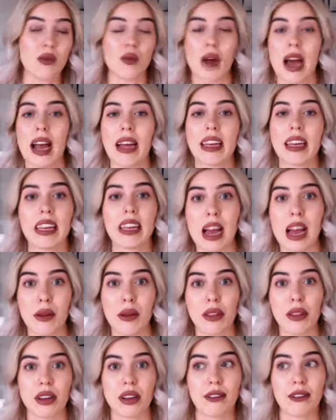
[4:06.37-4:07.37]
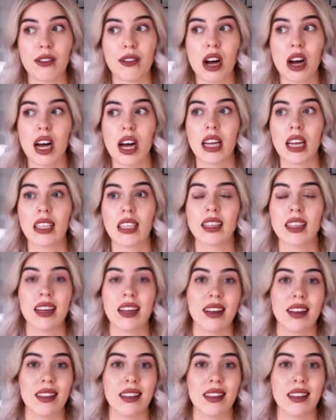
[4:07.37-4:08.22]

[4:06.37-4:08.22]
wacky out there font